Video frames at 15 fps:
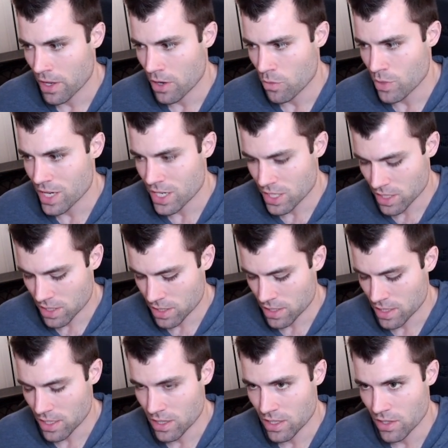We just
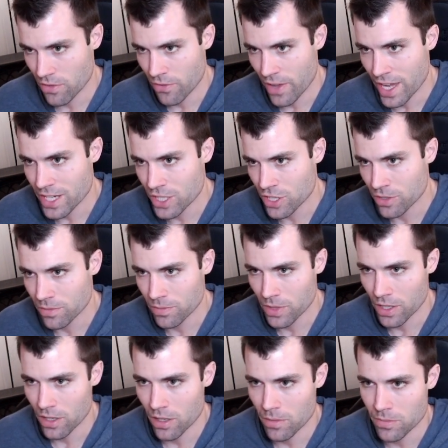need the fetch,
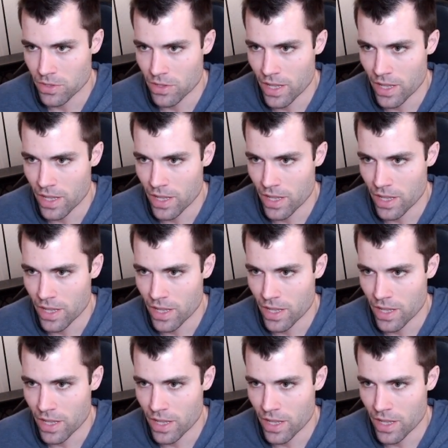so